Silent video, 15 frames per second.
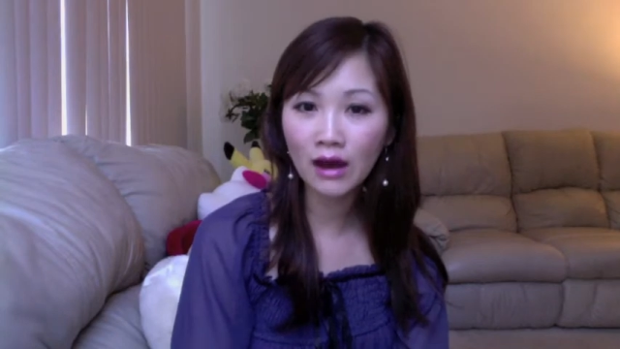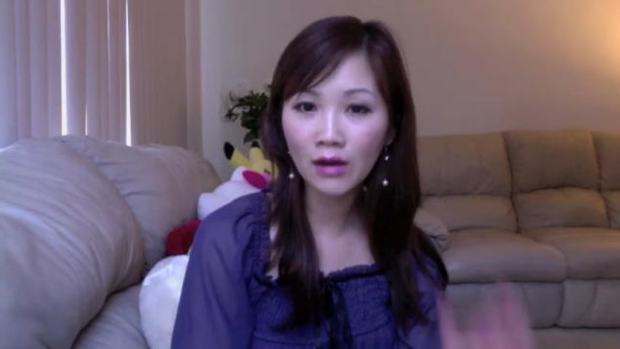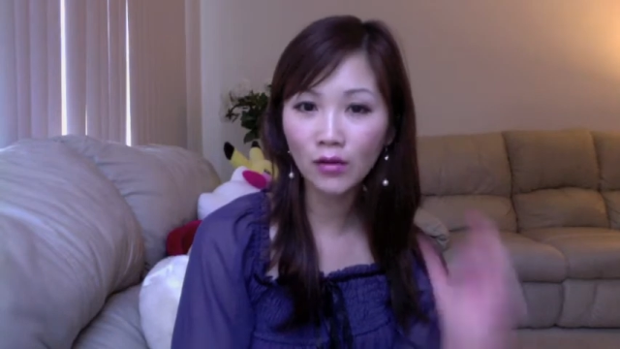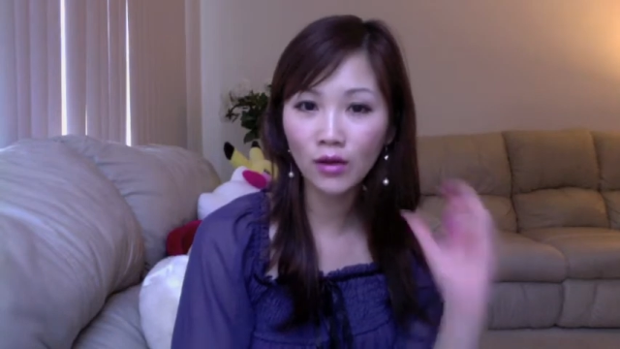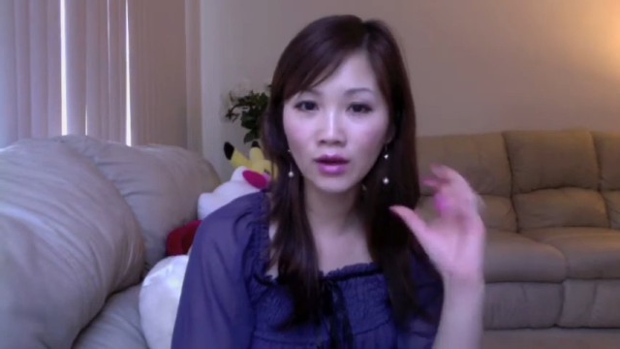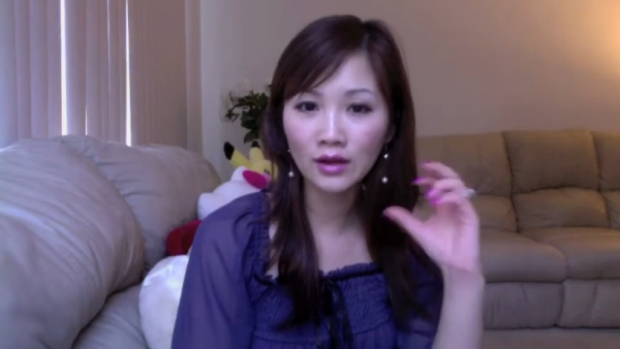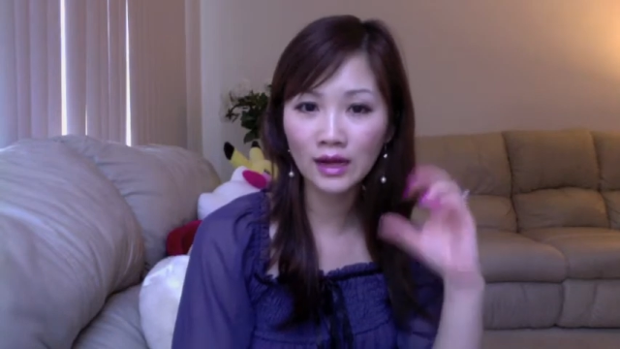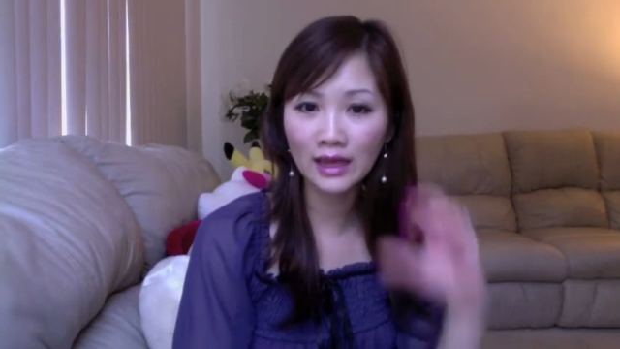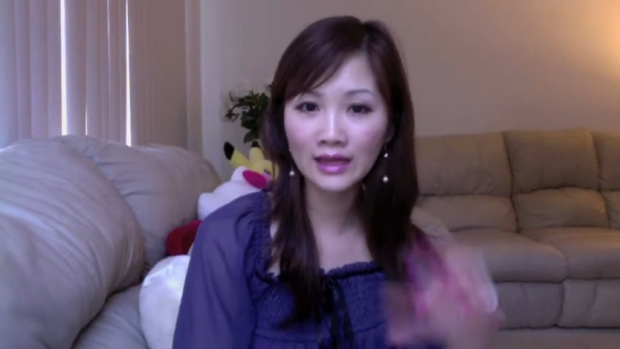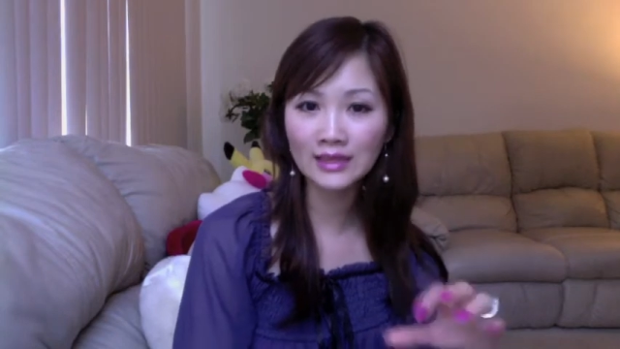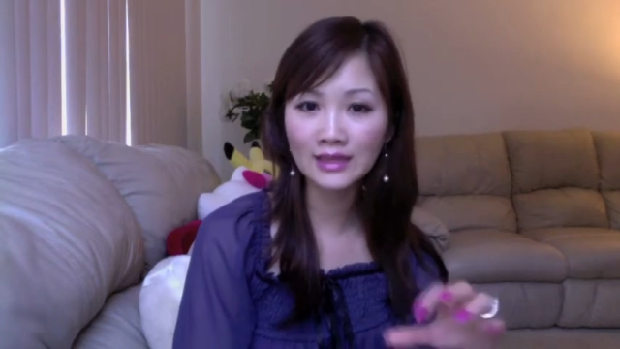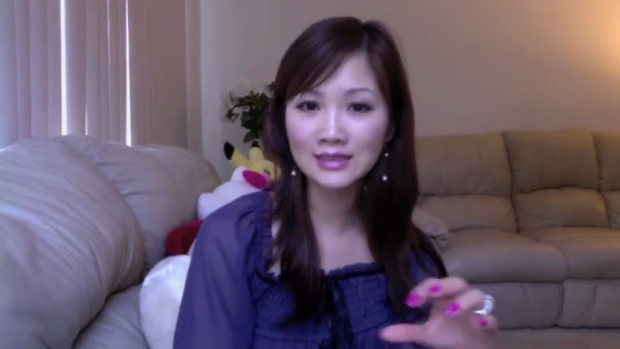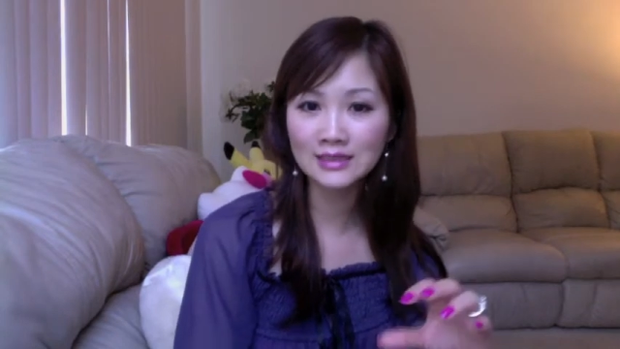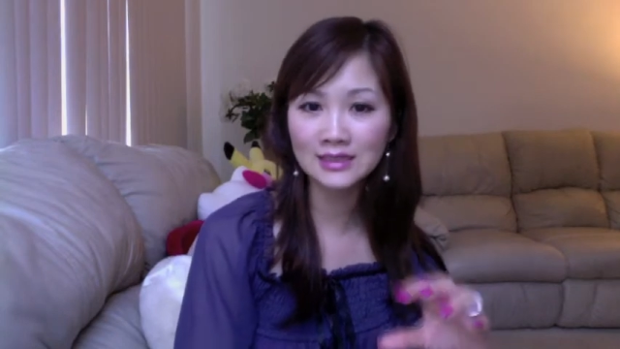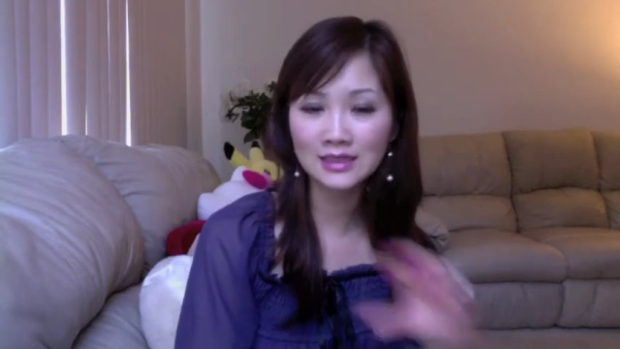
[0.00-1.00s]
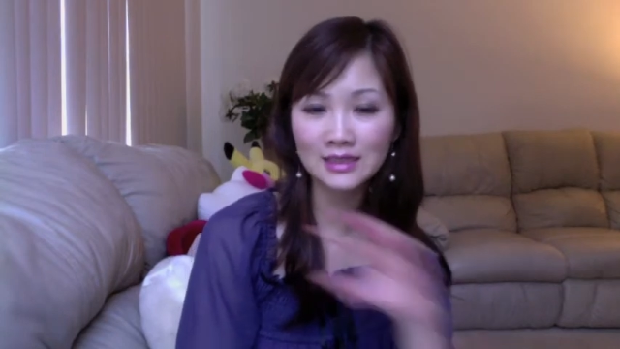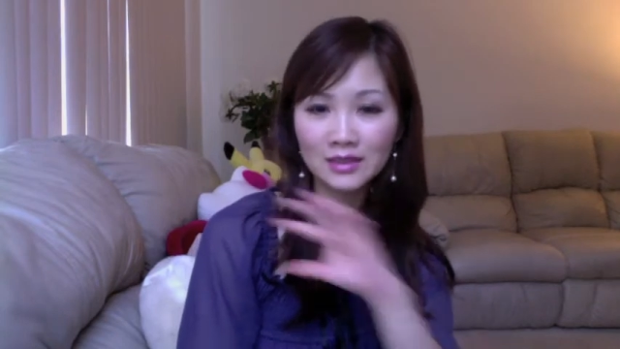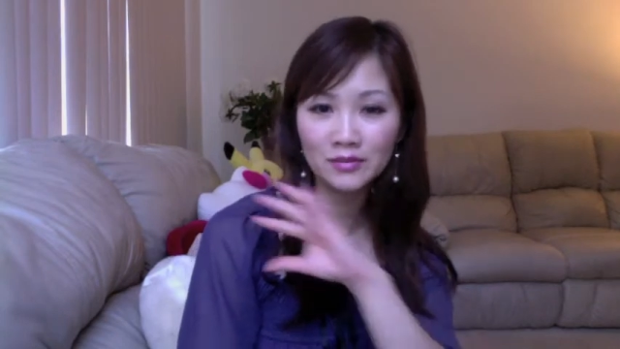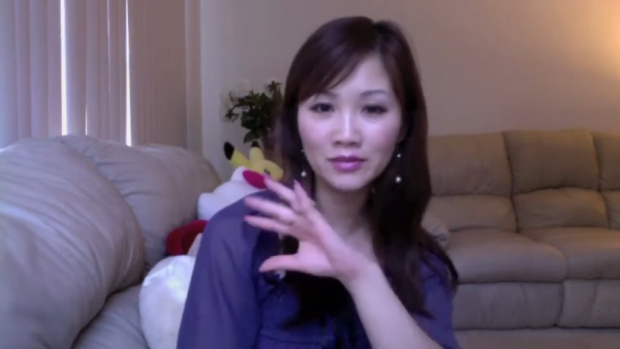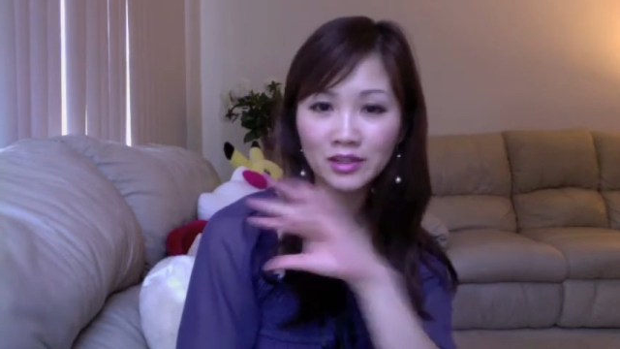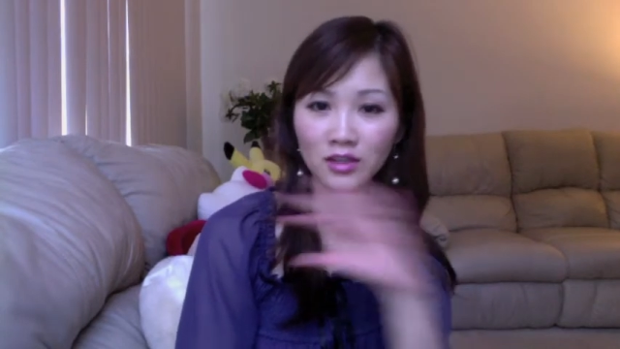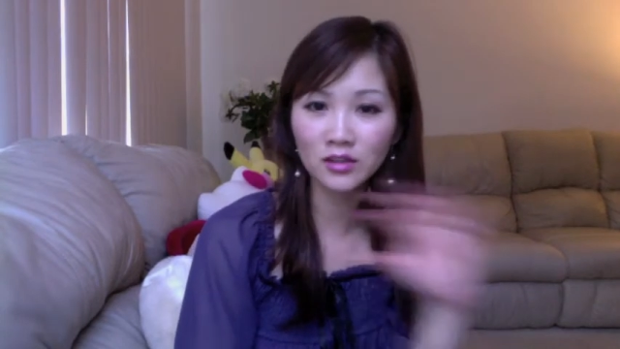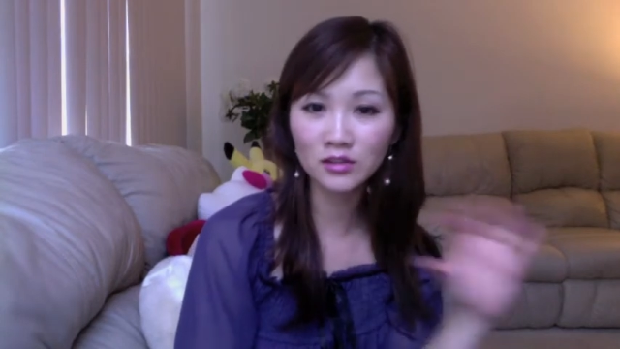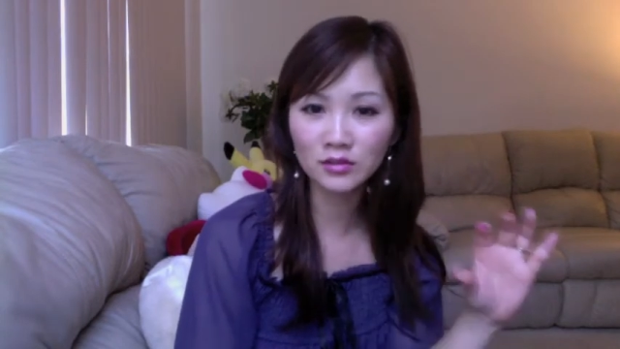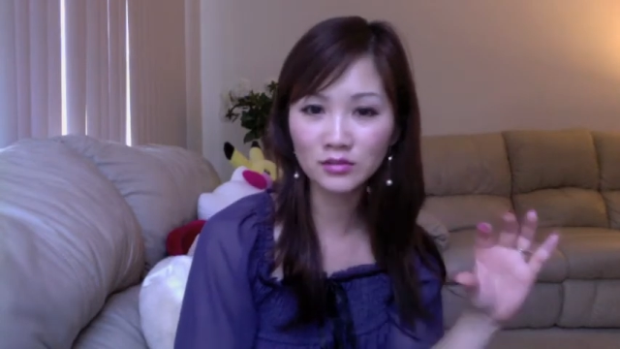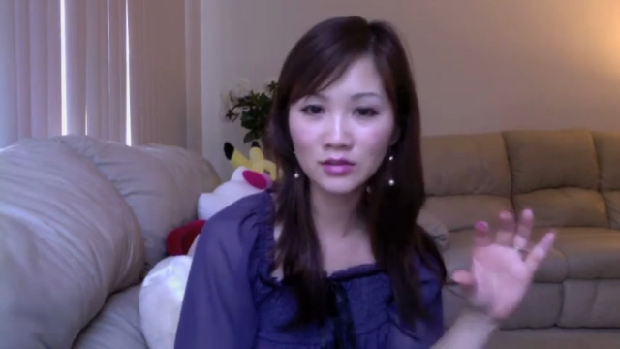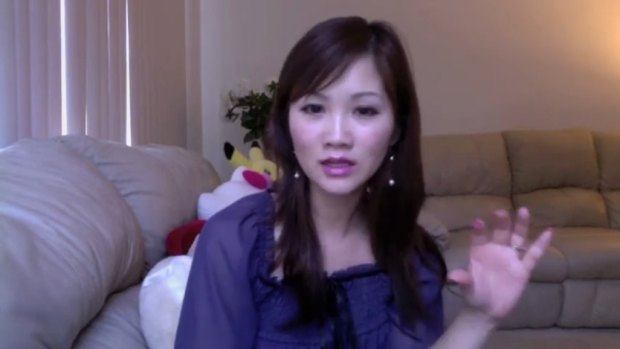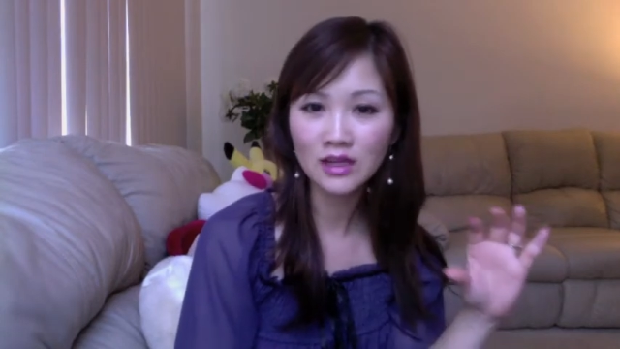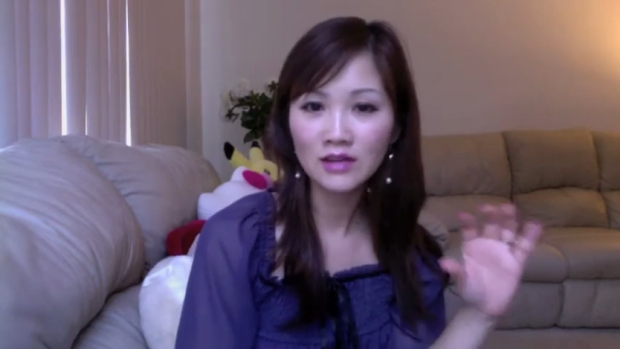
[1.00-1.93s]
I will link the video